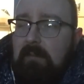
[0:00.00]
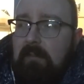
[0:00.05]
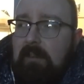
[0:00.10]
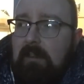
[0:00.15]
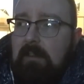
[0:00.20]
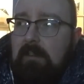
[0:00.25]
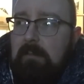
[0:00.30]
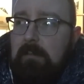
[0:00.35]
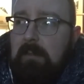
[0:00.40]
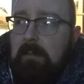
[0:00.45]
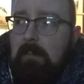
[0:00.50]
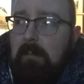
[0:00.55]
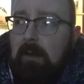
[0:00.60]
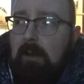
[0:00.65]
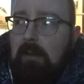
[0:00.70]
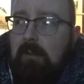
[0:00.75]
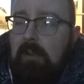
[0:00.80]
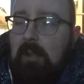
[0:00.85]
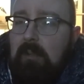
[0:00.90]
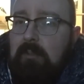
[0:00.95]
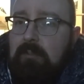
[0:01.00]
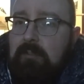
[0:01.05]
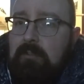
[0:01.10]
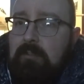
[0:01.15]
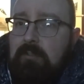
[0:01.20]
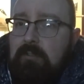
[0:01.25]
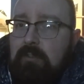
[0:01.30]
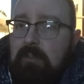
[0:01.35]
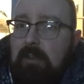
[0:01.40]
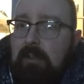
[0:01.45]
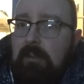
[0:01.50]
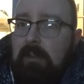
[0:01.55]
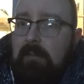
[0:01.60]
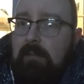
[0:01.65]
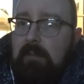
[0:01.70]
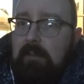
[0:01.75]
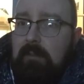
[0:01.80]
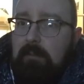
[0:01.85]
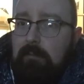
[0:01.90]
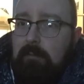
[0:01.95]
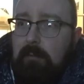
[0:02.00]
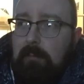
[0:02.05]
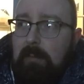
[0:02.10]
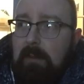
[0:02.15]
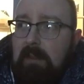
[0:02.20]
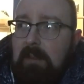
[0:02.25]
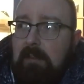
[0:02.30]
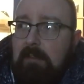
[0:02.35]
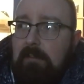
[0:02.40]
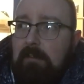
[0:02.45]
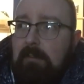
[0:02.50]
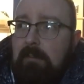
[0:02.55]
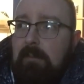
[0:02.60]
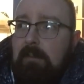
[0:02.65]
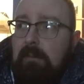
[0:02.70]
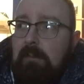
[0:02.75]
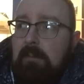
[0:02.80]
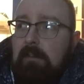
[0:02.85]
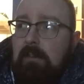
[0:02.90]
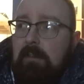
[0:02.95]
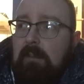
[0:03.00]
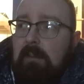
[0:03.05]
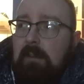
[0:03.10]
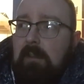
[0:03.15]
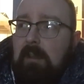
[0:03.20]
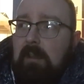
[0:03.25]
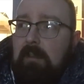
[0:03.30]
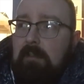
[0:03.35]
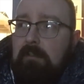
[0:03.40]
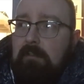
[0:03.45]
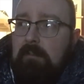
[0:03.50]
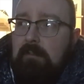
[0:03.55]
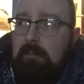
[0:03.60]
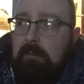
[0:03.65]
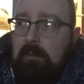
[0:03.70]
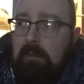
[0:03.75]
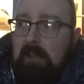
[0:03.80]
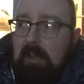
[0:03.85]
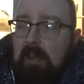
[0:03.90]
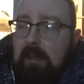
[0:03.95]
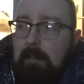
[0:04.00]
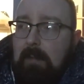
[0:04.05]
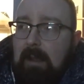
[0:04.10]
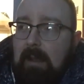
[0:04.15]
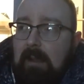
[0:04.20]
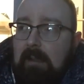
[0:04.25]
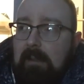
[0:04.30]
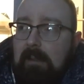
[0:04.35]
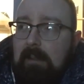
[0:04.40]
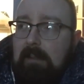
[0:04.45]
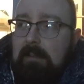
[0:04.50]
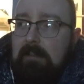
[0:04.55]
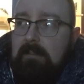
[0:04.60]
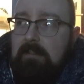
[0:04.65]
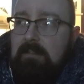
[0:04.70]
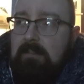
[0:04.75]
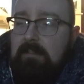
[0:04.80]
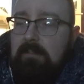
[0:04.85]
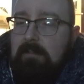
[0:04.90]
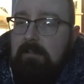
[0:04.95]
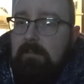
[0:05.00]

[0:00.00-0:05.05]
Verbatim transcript: They're going to be more concentrated on the European and UK markets,